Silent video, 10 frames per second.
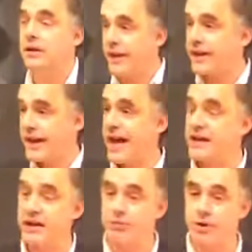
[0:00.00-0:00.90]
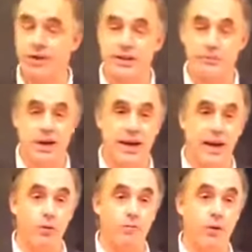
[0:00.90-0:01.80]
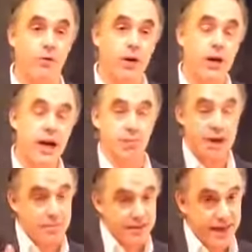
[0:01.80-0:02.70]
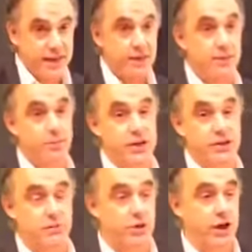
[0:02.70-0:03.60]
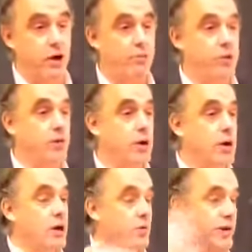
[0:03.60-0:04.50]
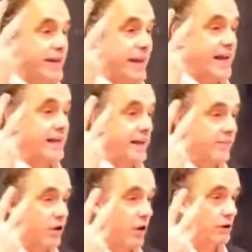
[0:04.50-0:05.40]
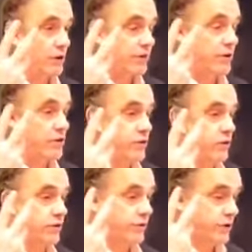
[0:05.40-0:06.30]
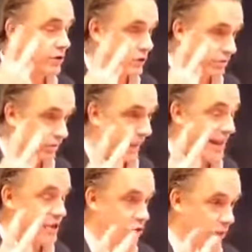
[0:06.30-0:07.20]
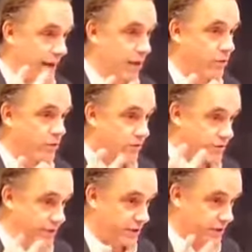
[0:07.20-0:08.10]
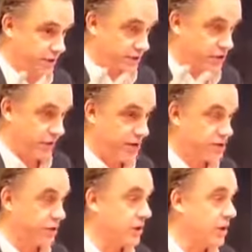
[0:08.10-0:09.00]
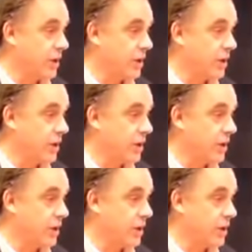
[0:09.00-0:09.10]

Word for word: then the antidepressant might help you. And maybe the antidepressant will help you regain enough cognitive control so that you can plan your way out of the situation.